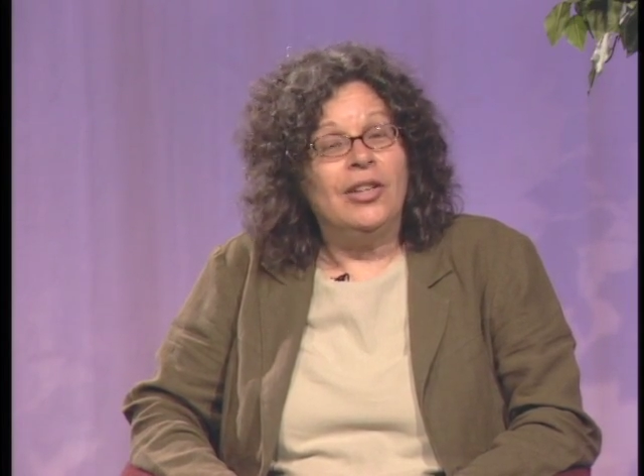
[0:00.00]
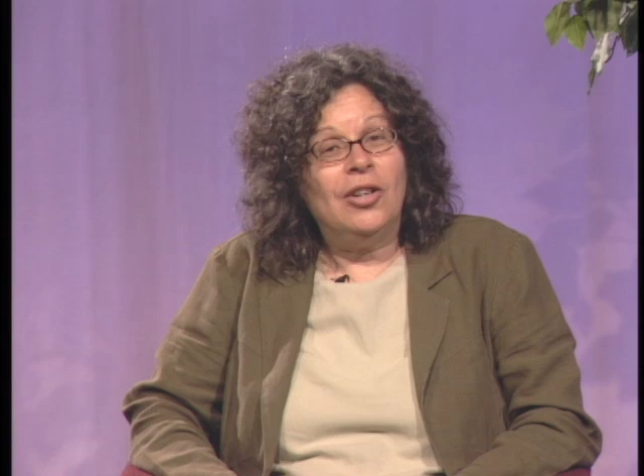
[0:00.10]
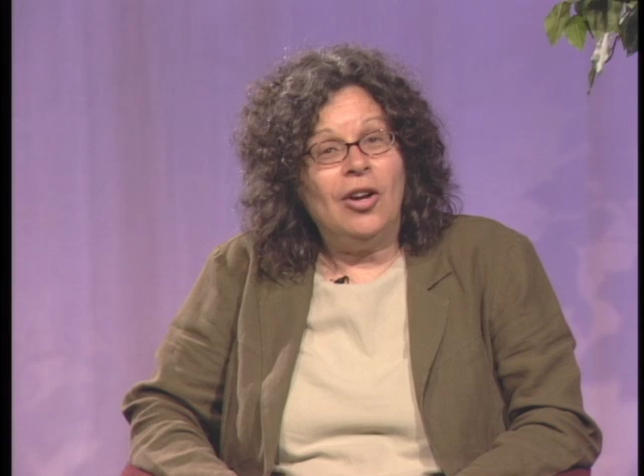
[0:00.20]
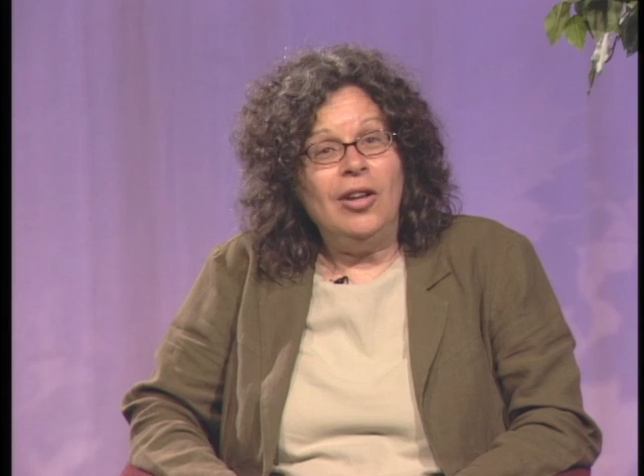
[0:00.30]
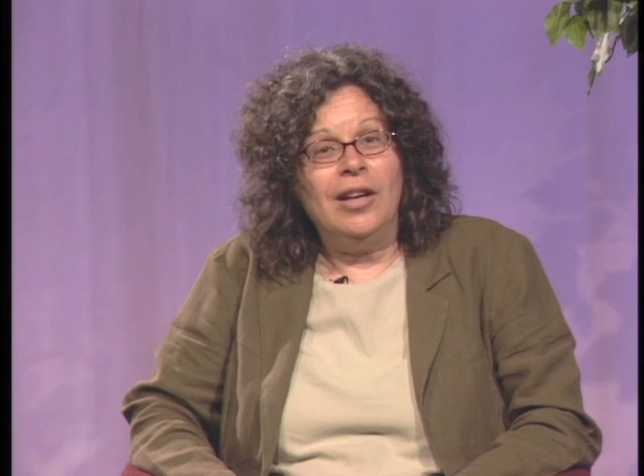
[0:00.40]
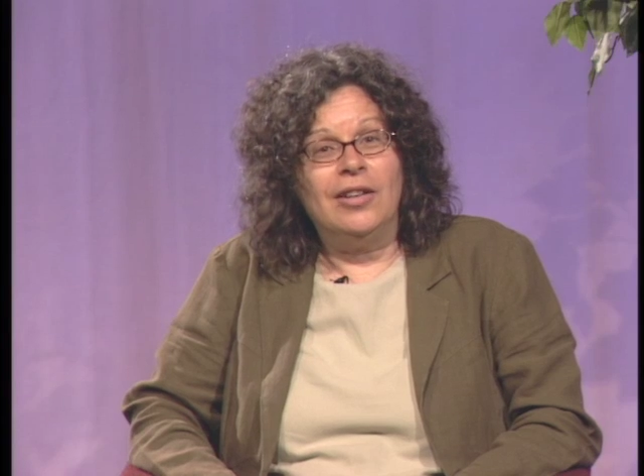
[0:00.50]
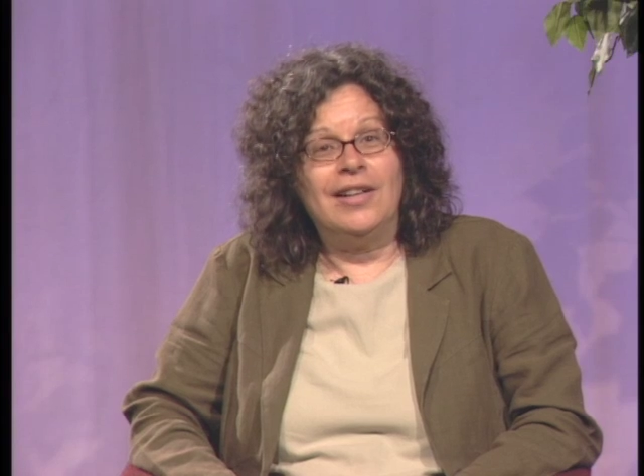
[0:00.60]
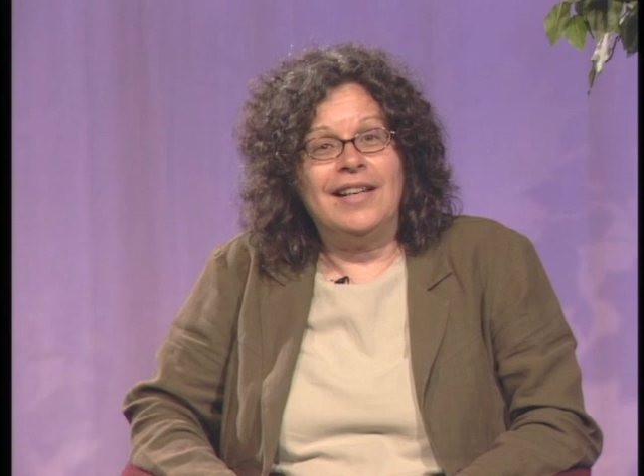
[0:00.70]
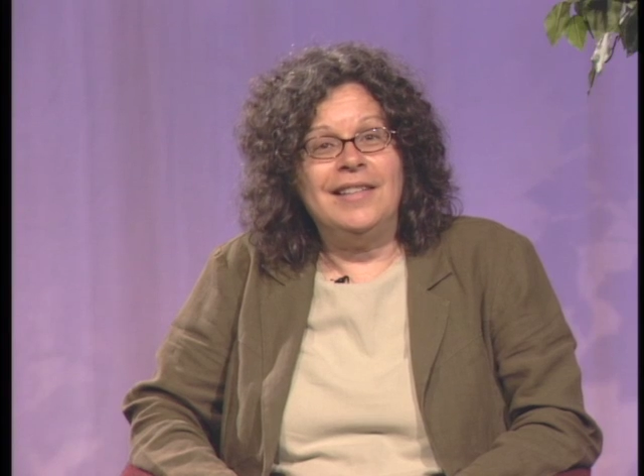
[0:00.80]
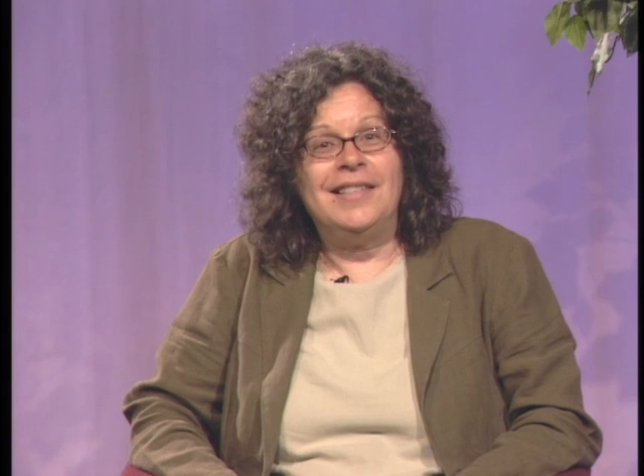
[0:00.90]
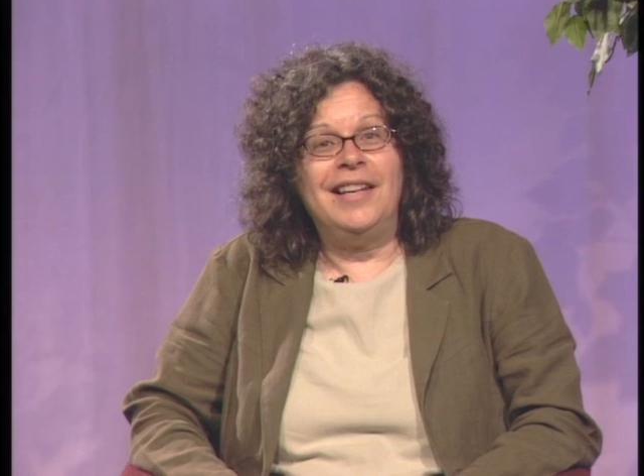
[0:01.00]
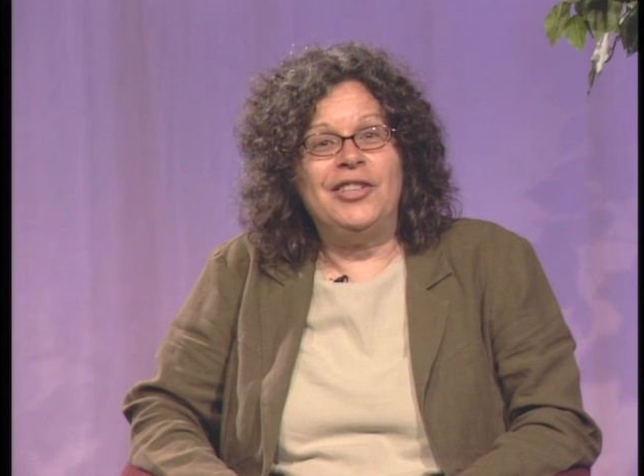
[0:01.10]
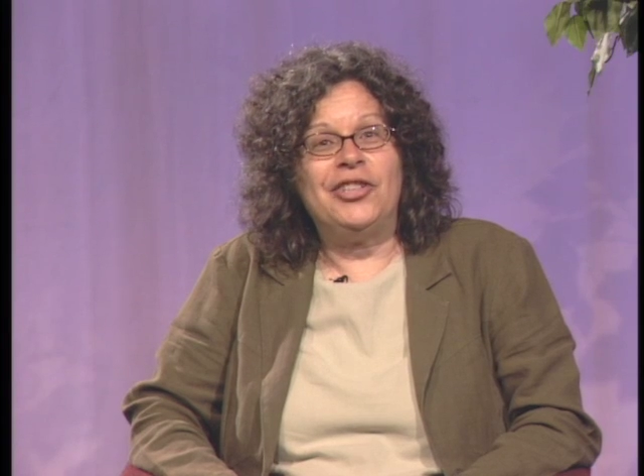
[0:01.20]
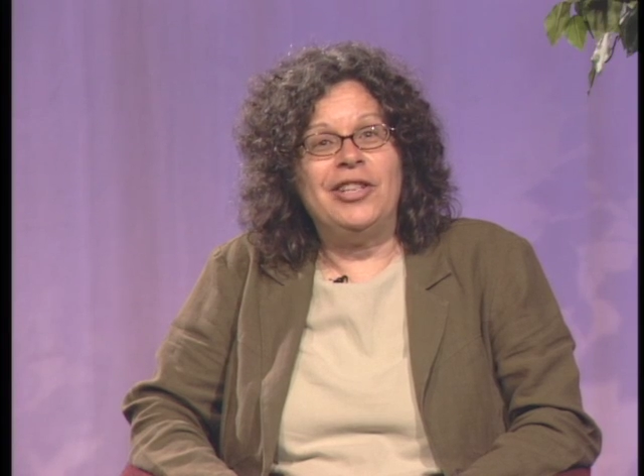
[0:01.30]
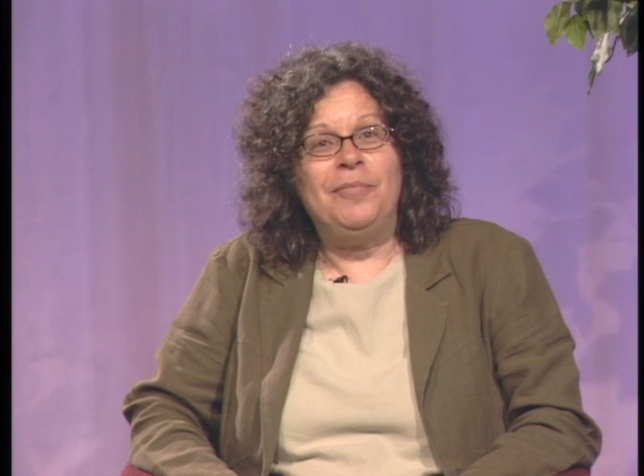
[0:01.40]
call our
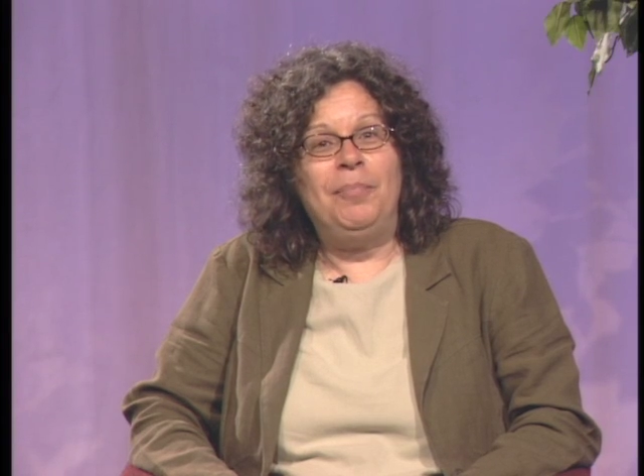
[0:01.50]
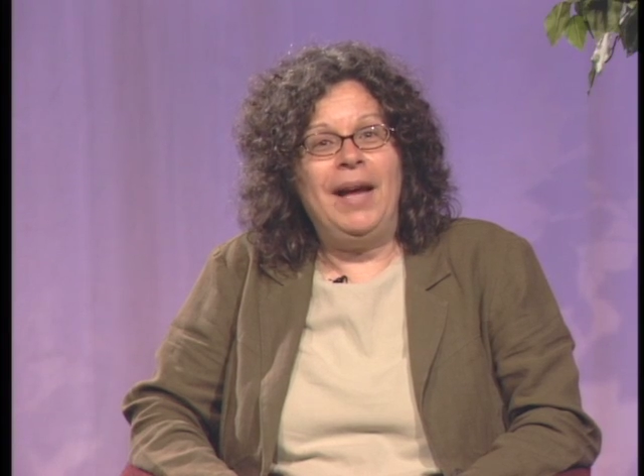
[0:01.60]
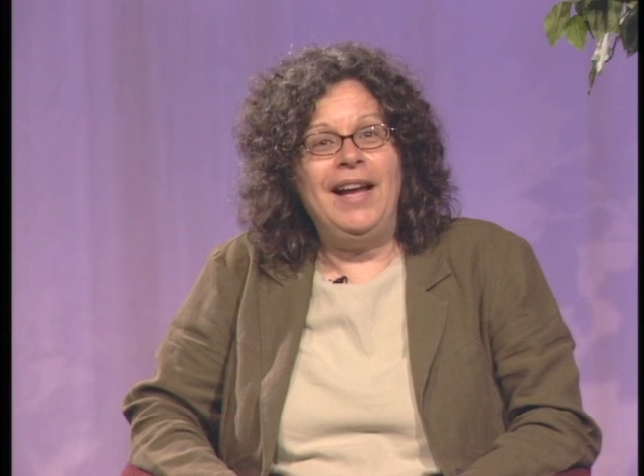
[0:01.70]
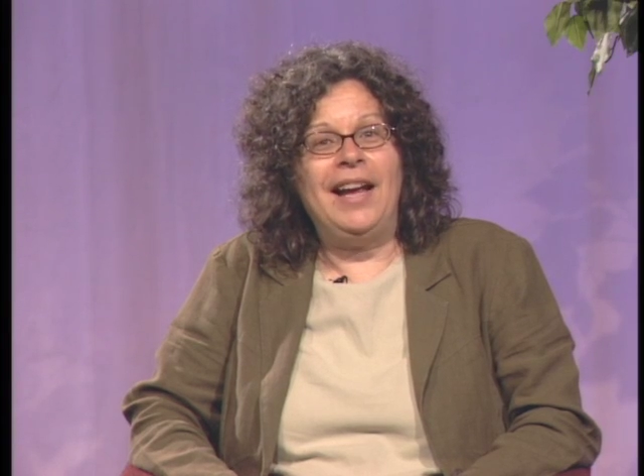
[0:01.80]
organization, Bay